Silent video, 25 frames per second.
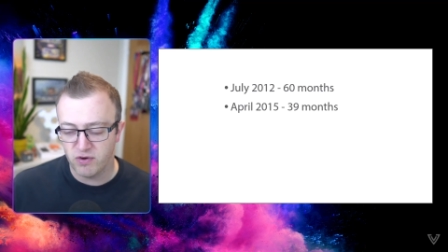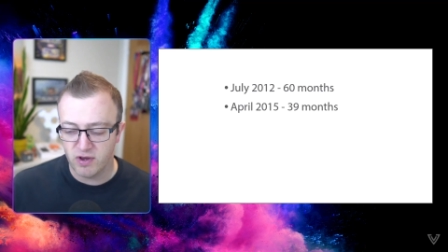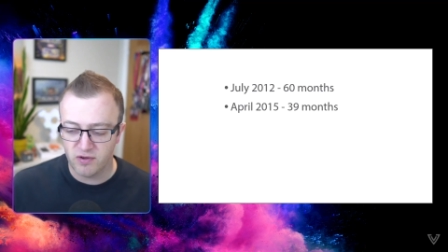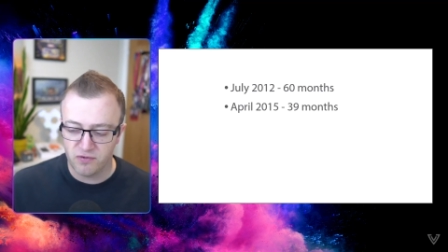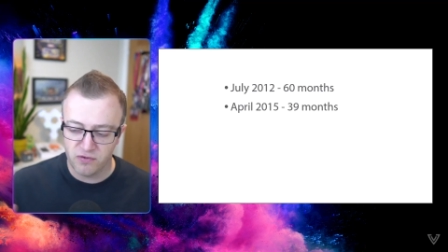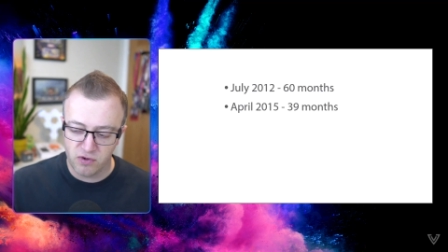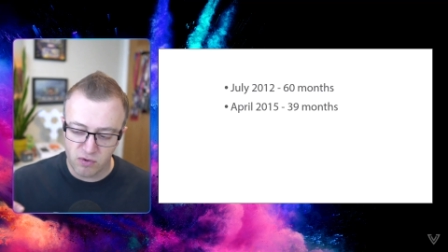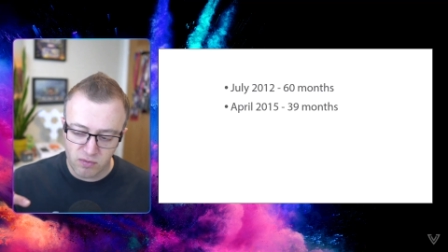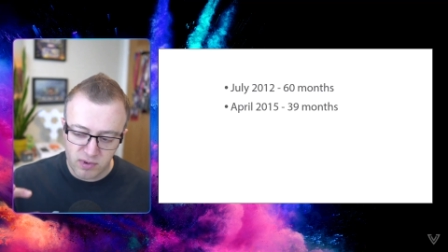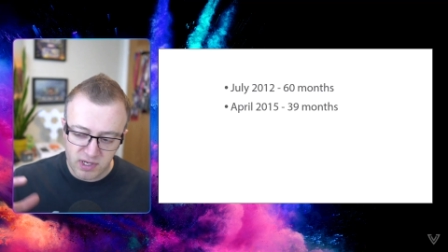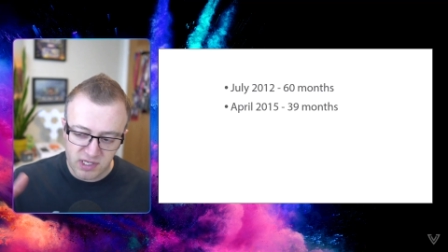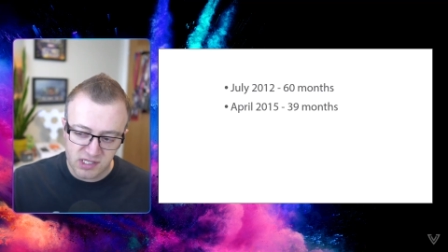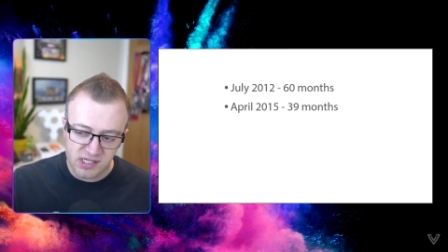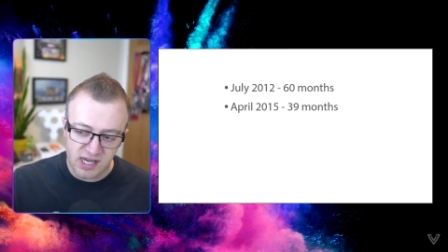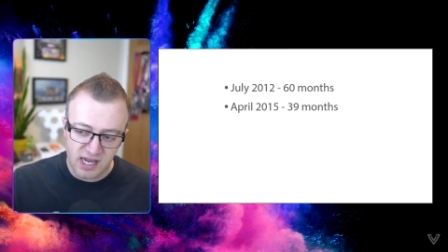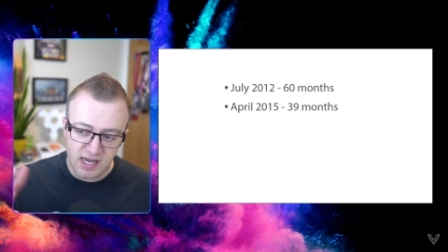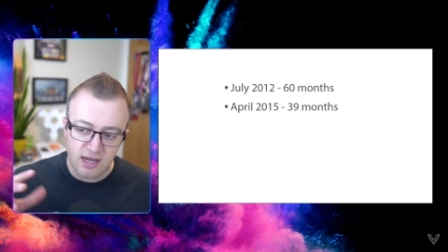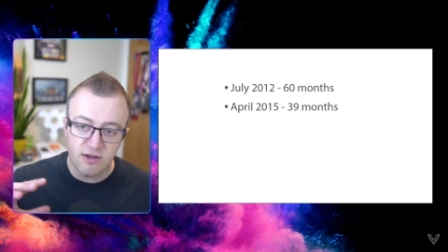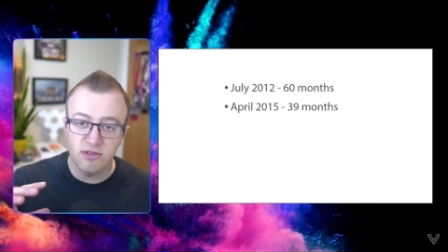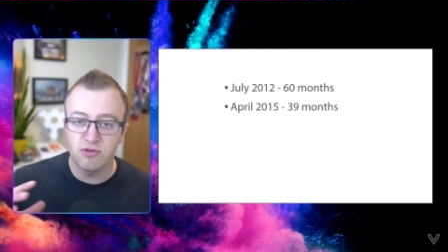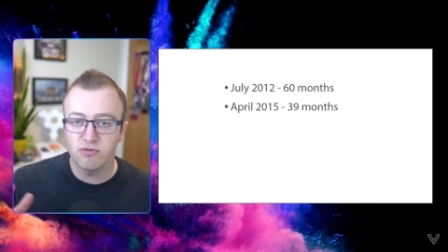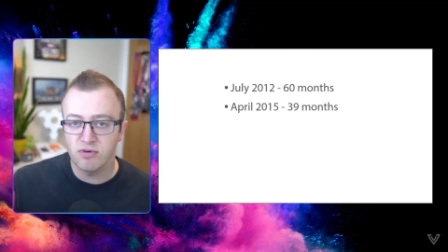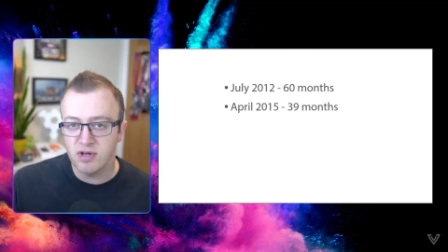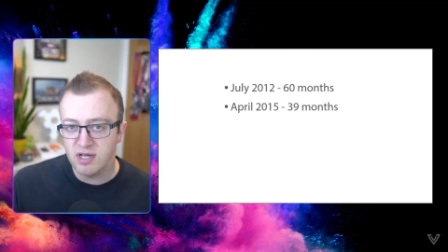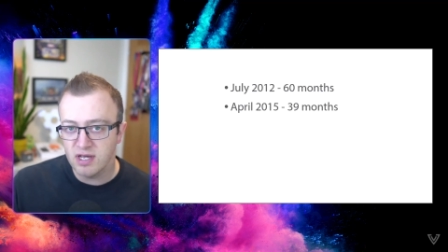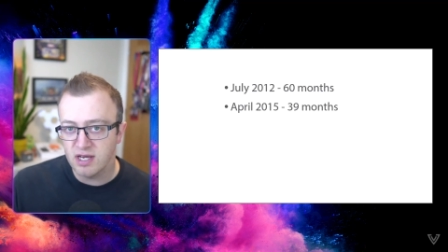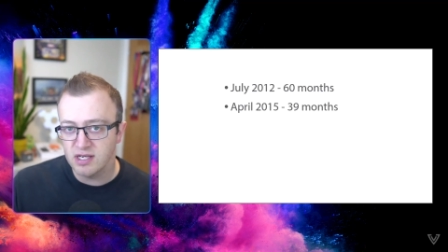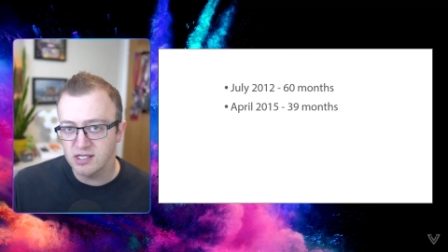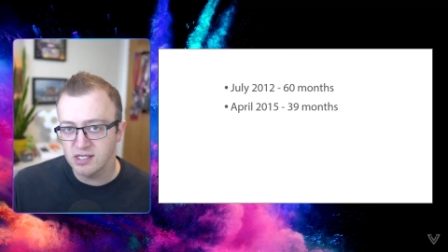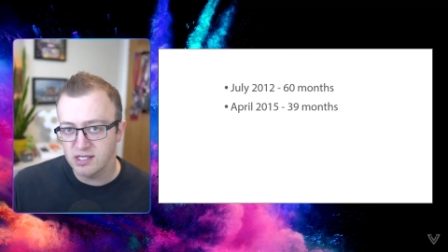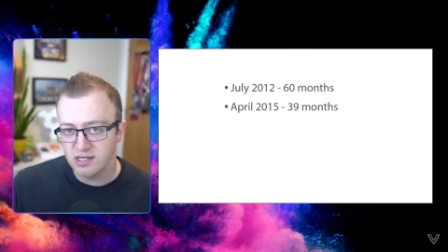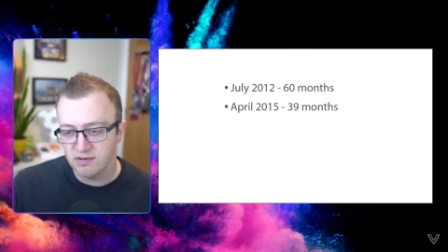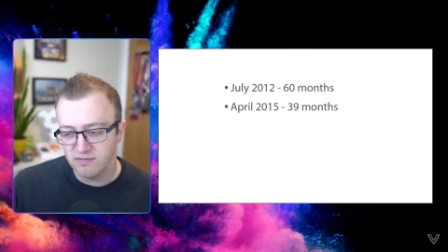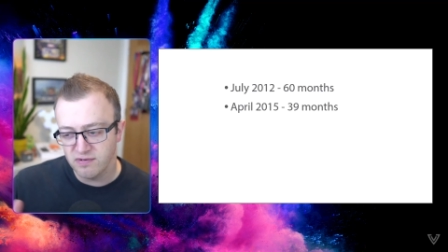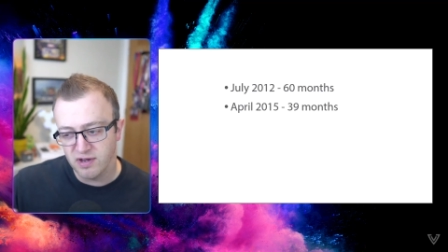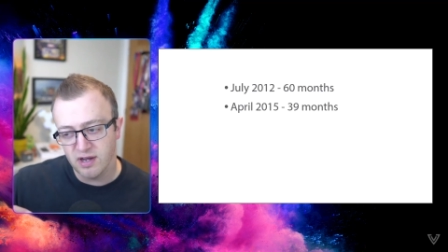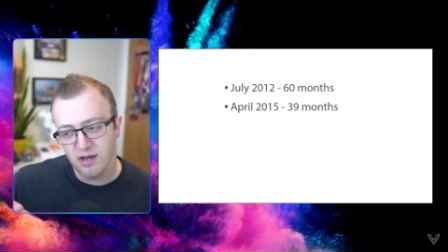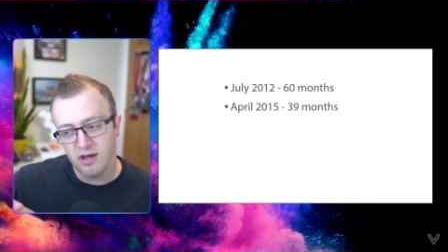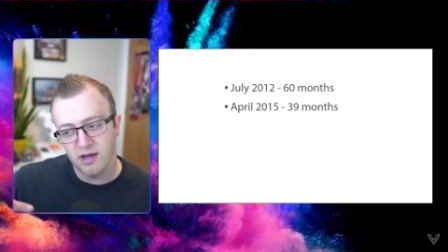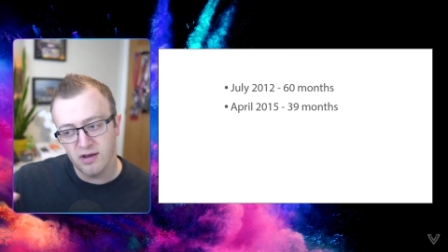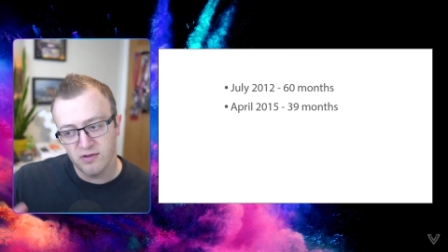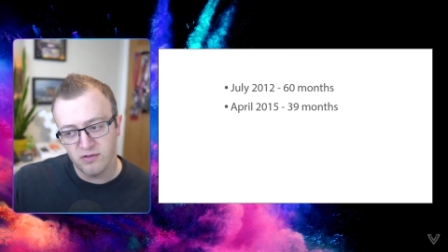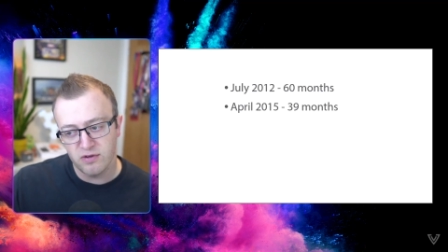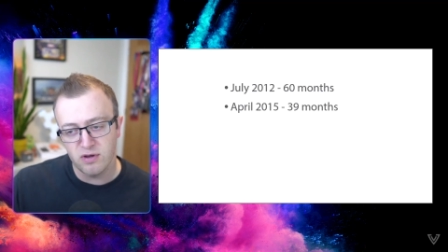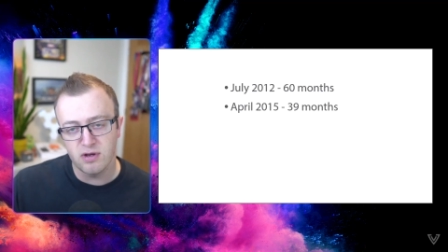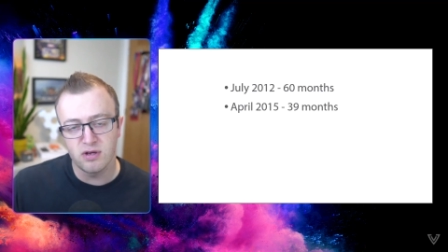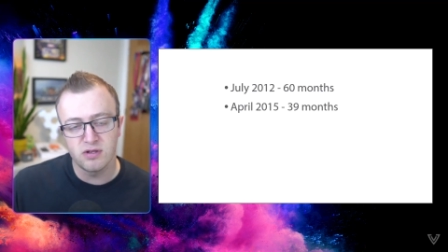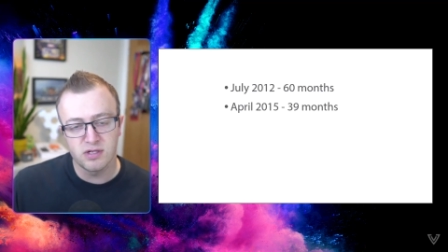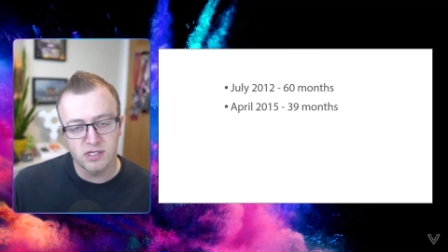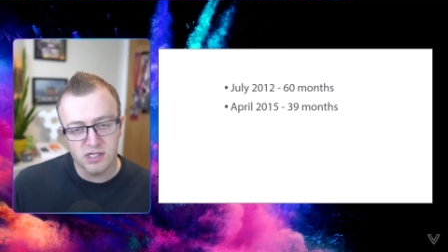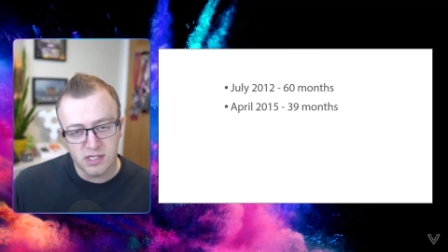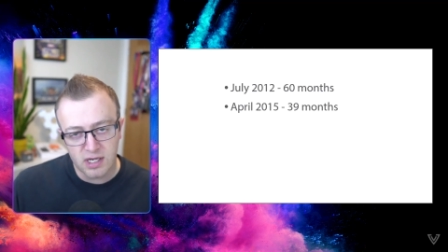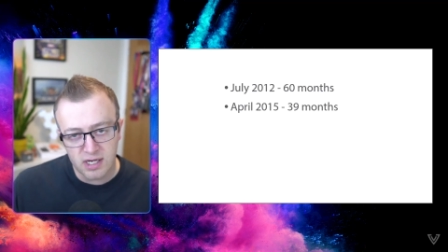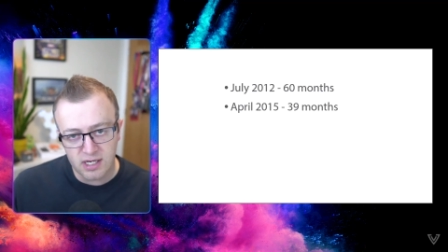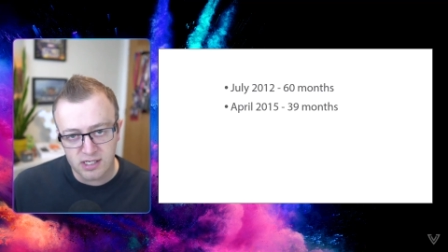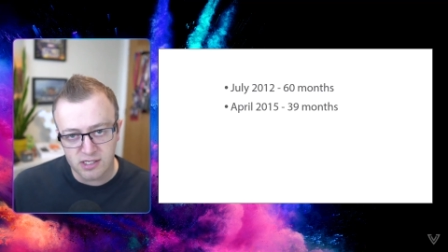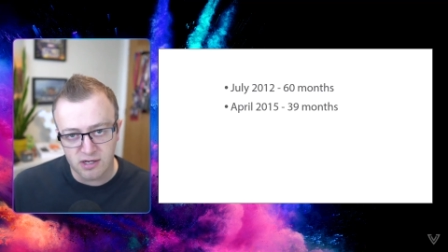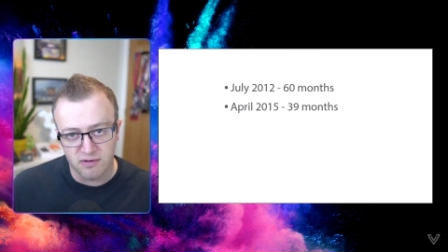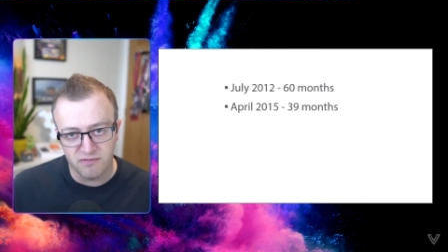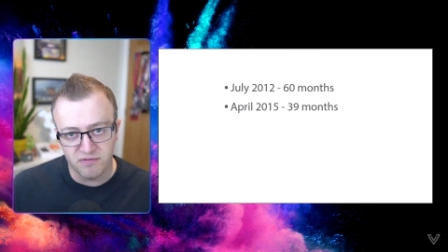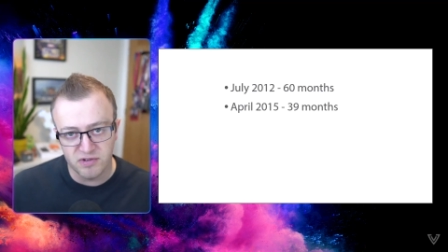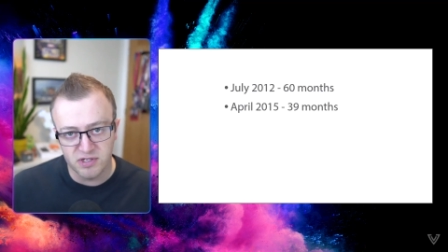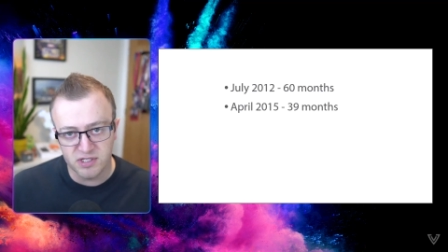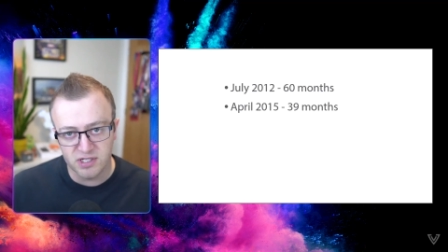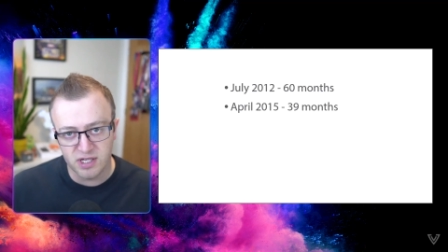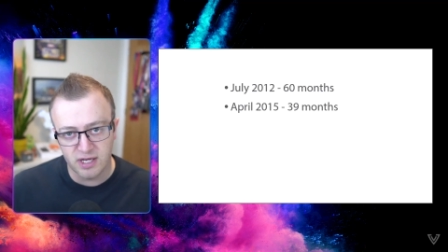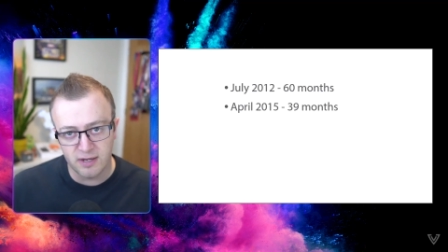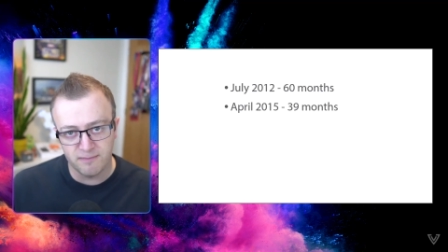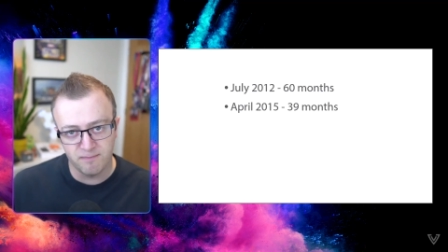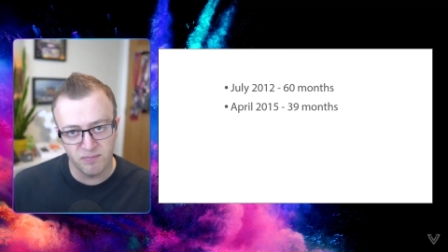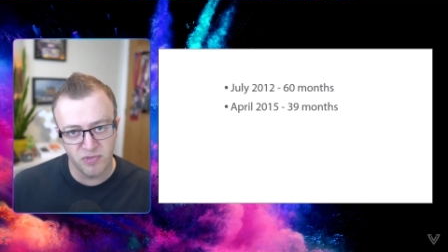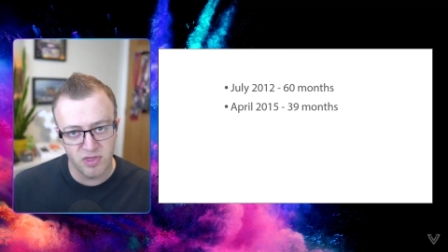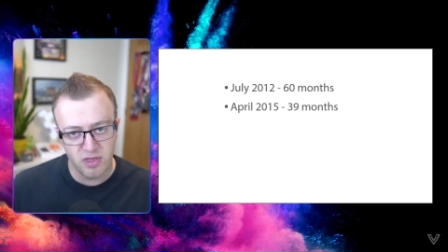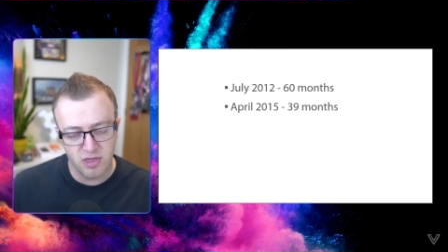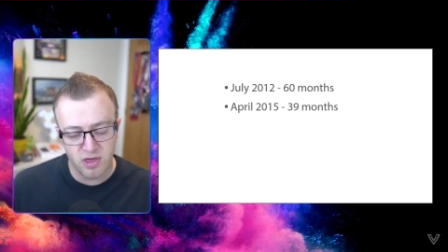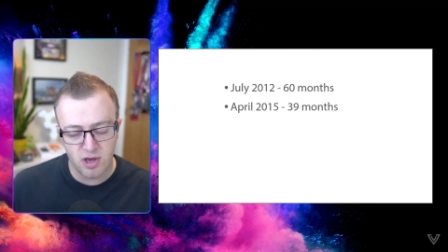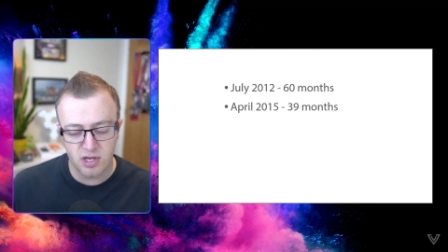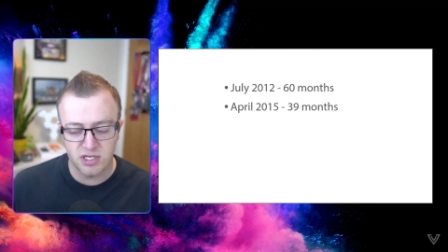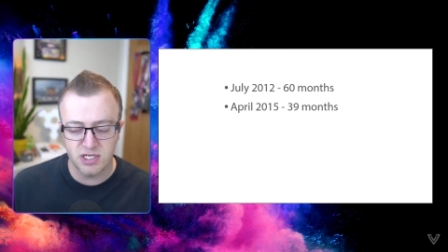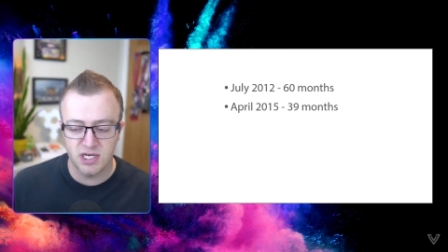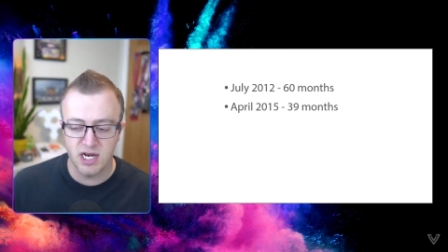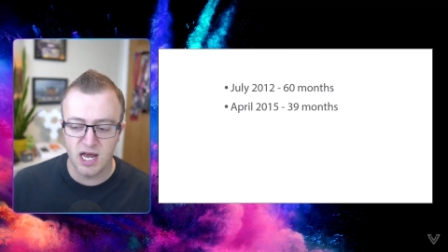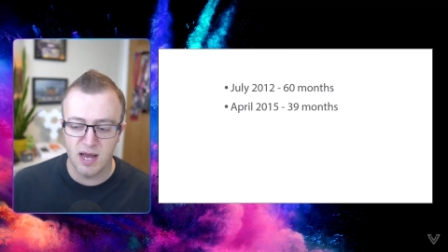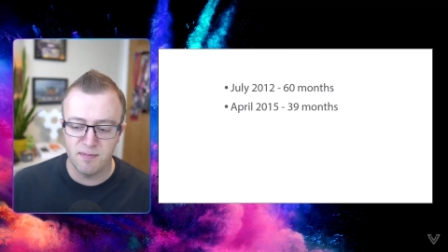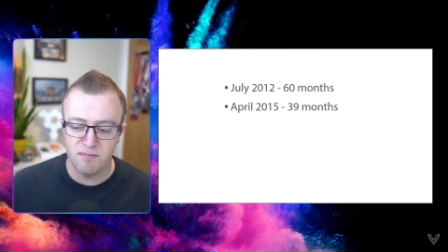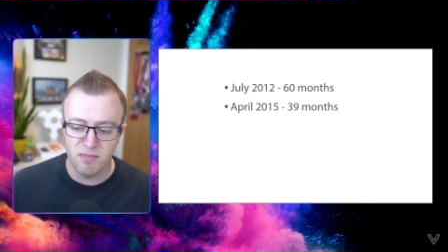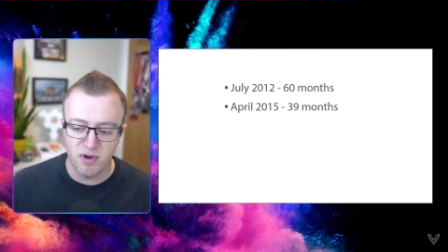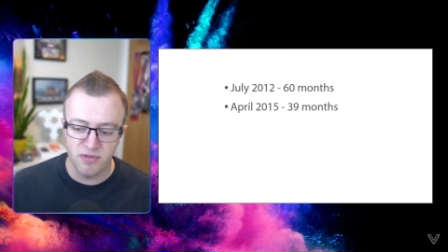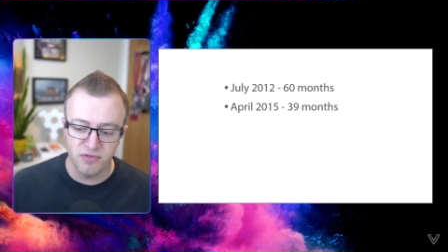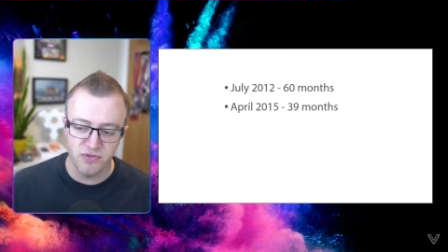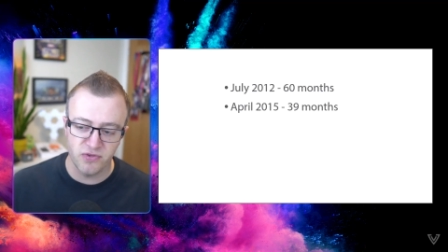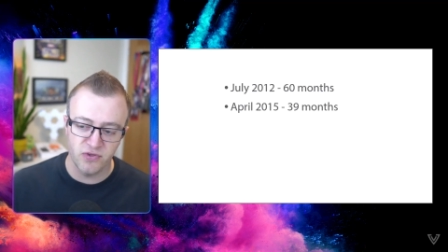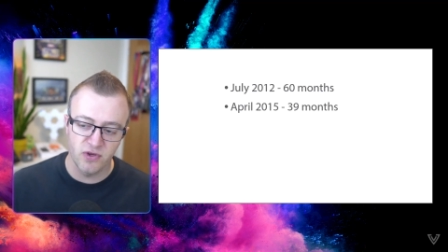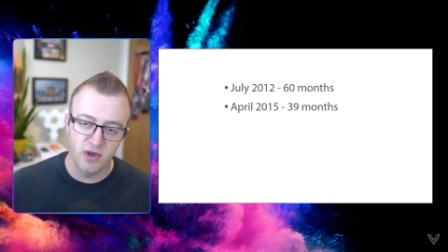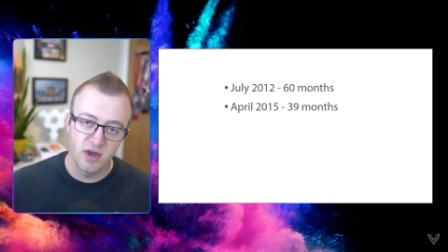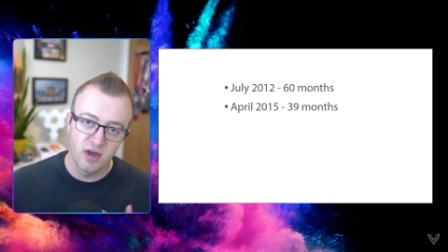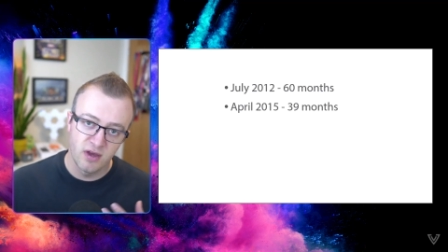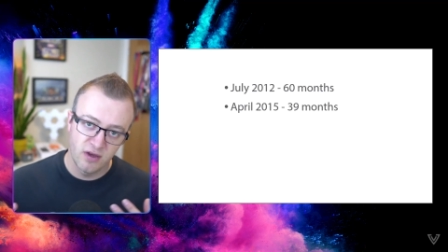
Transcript: So we say a 3-year certificate. As you can see, it's obviously 39 months.